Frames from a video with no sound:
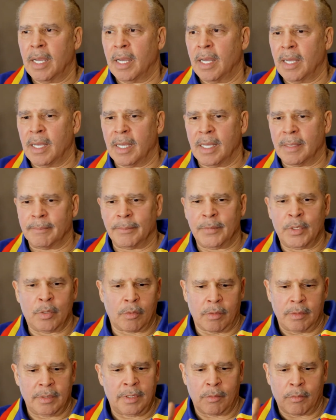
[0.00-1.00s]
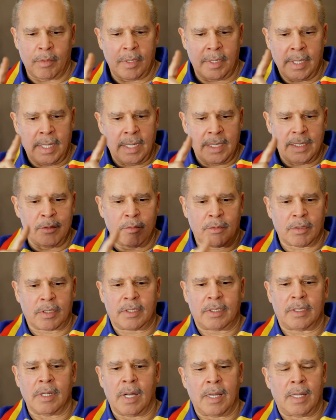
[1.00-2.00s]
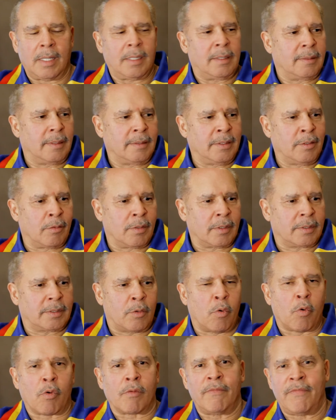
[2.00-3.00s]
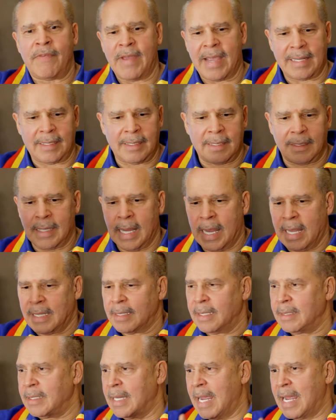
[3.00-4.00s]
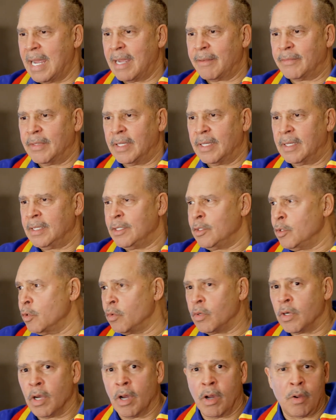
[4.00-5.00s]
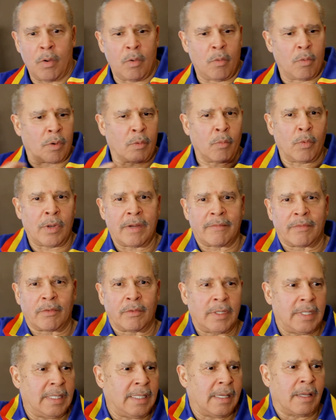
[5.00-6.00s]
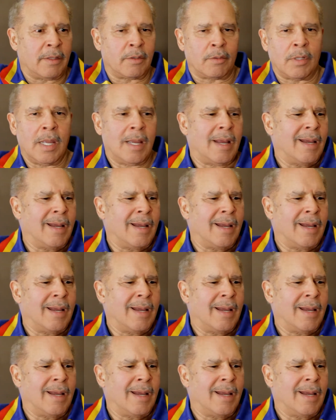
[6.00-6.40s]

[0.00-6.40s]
You're a Corvette, and then you have the Yugo or whatever the other,